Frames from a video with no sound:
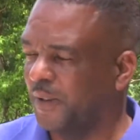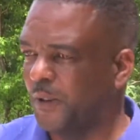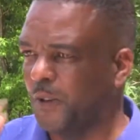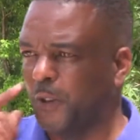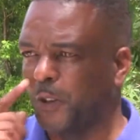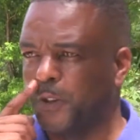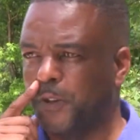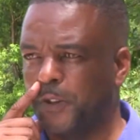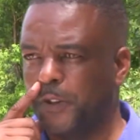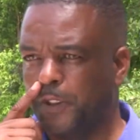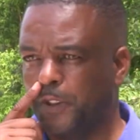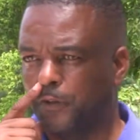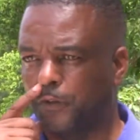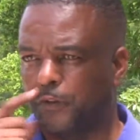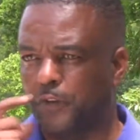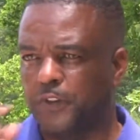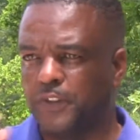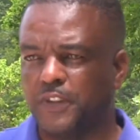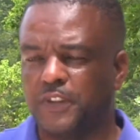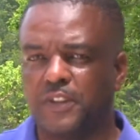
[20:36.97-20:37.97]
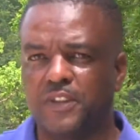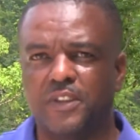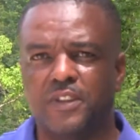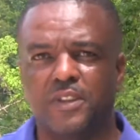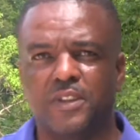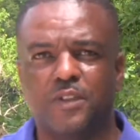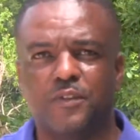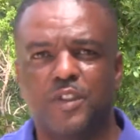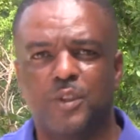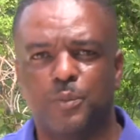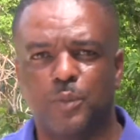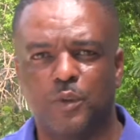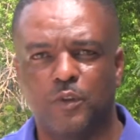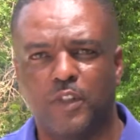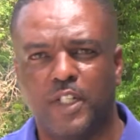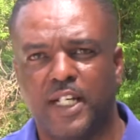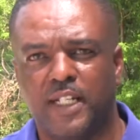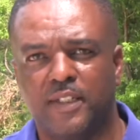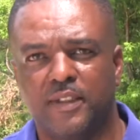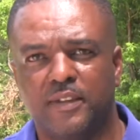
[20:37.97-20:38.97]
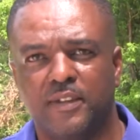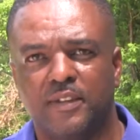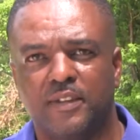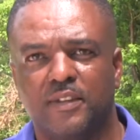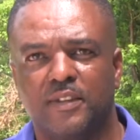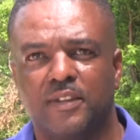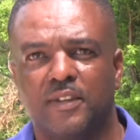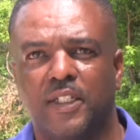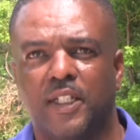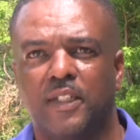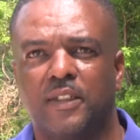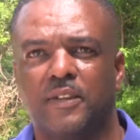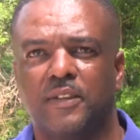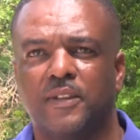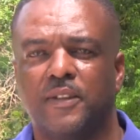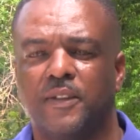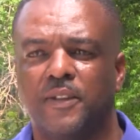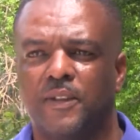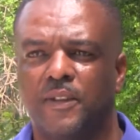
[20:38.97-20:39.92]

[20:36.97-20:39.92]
all the different service providers that